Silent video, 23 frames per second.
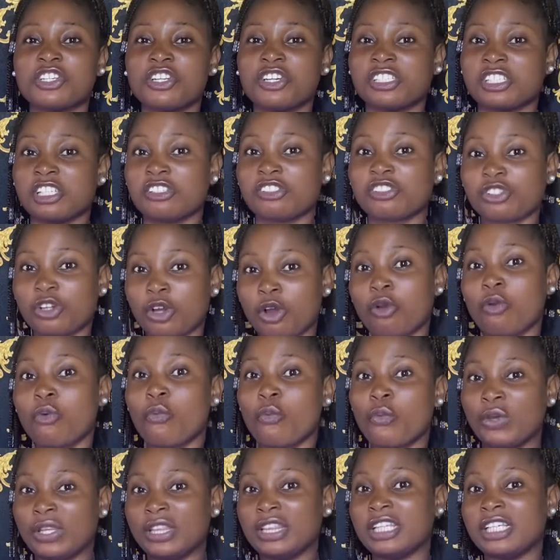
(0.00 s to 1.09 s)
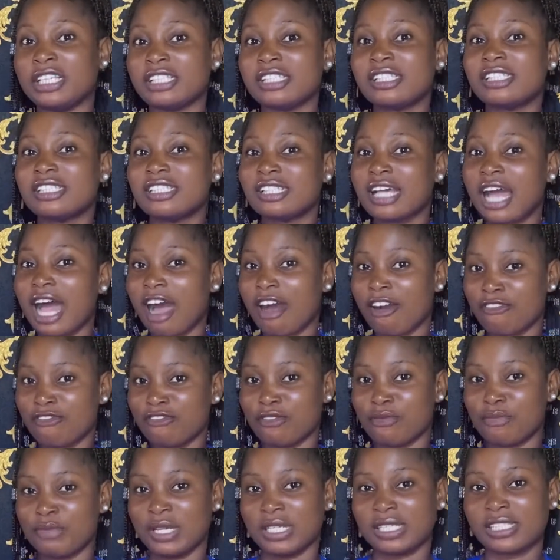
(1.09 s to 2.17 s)
us a song with this
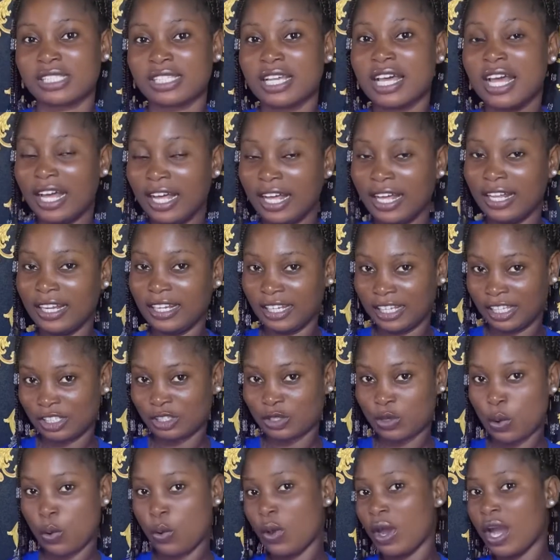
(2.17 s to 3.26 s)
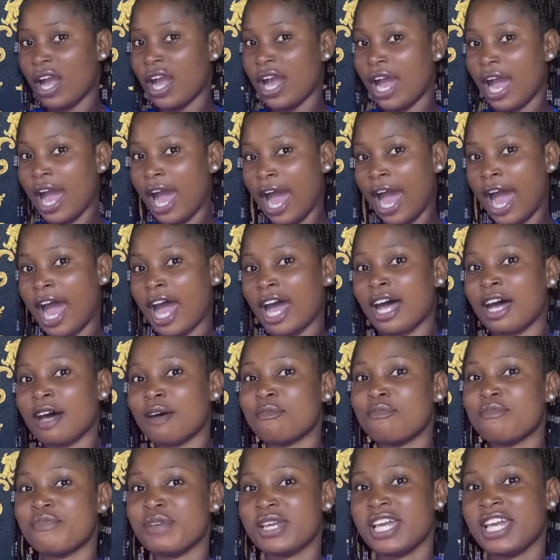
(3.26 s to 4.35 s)
alphabet. Let's go. A,
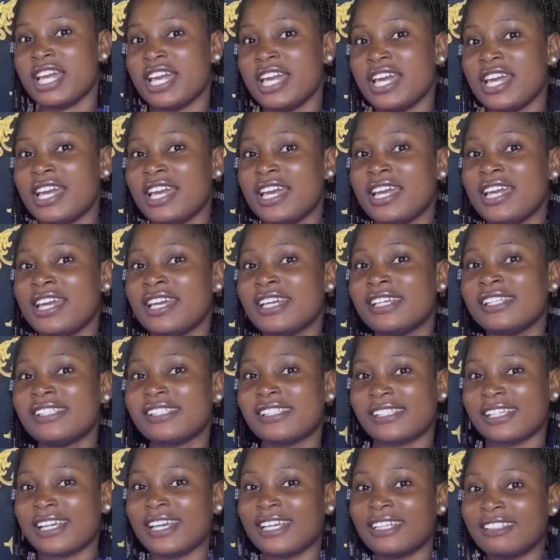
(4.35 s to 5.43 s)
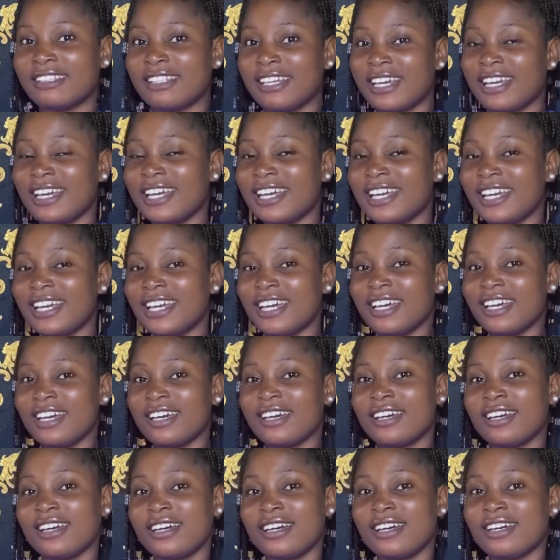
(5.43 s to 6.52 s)
B, C, D, E,
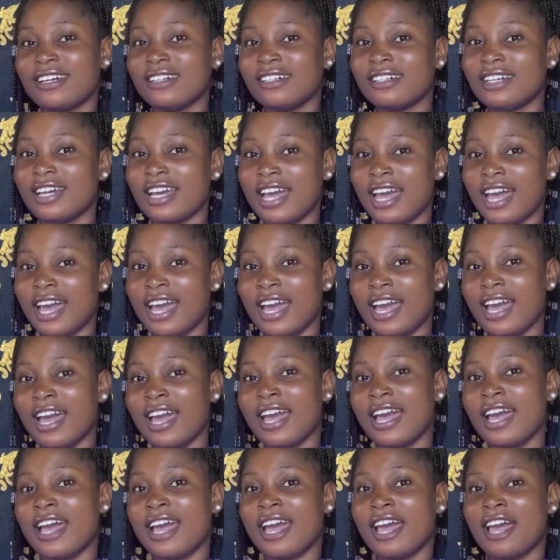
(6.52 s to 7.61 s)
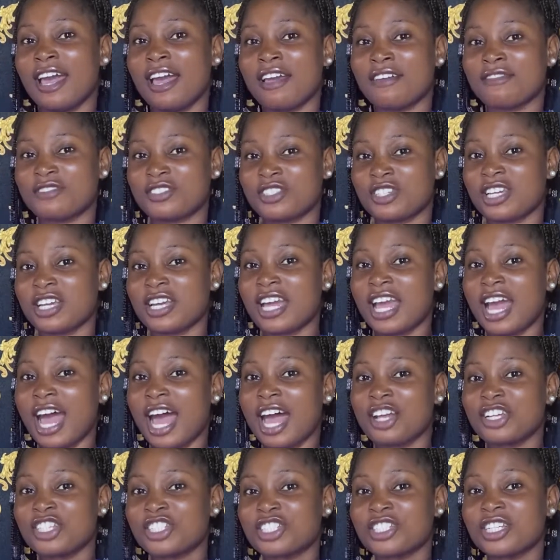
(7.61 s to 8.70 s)
F, G,
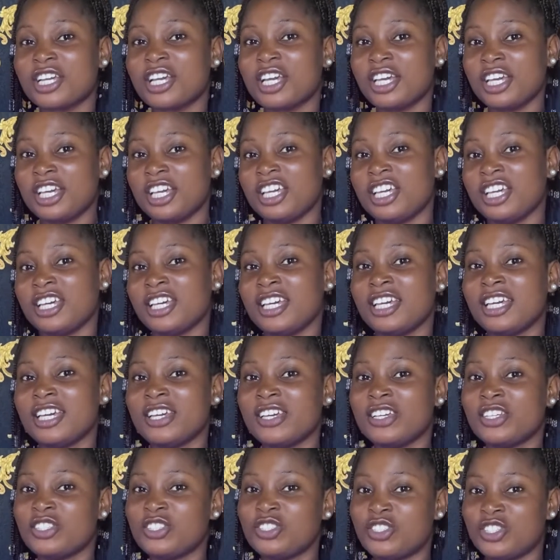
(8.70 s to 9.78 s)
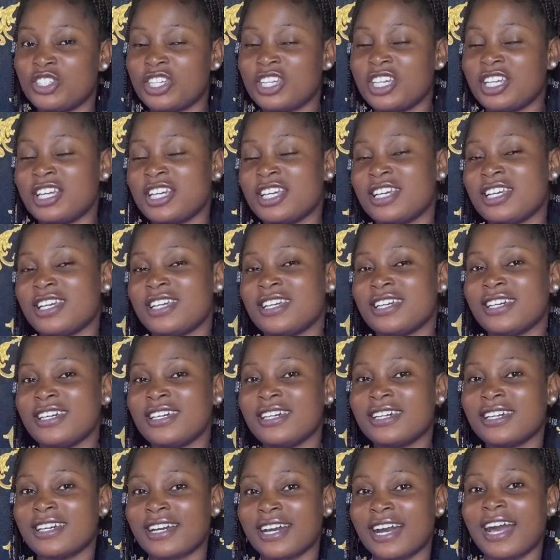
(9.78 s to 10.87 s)
H, E, G,
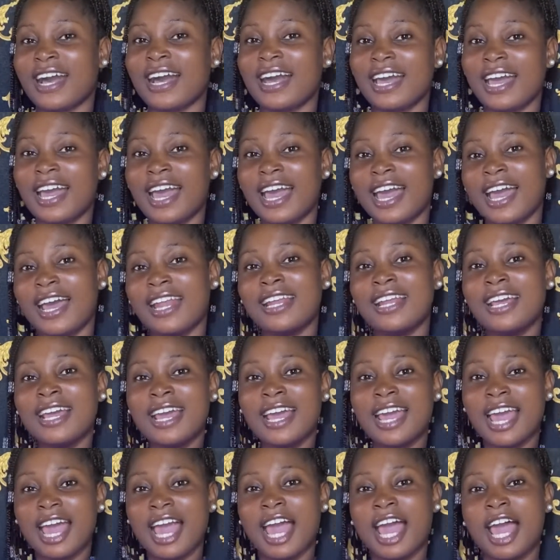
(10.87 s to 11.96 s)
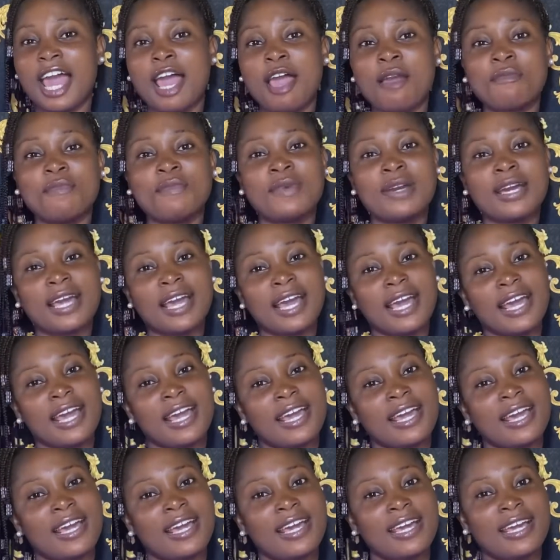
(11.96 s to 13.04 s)
K, L, M,
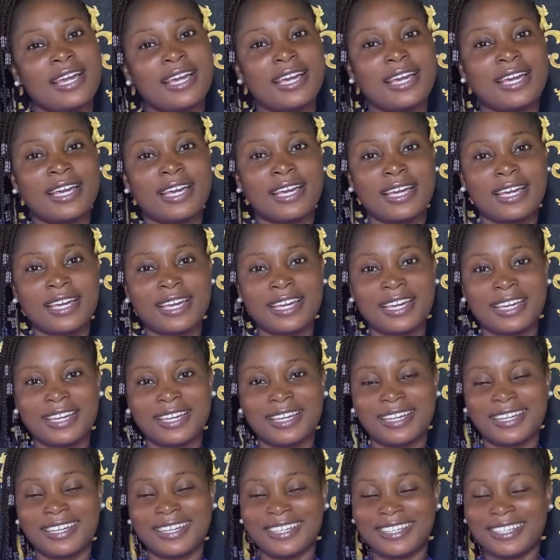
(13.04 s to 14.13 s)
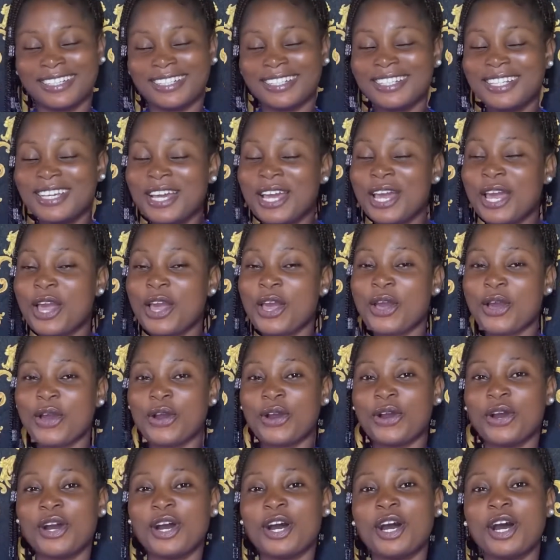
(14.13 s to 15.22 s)
N,
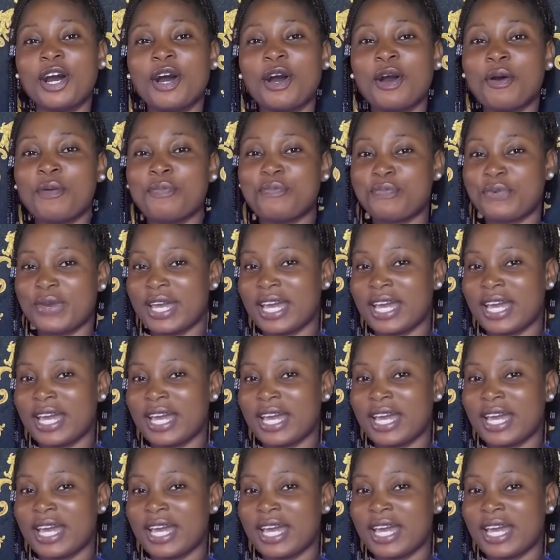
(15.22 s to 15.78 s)
O, P,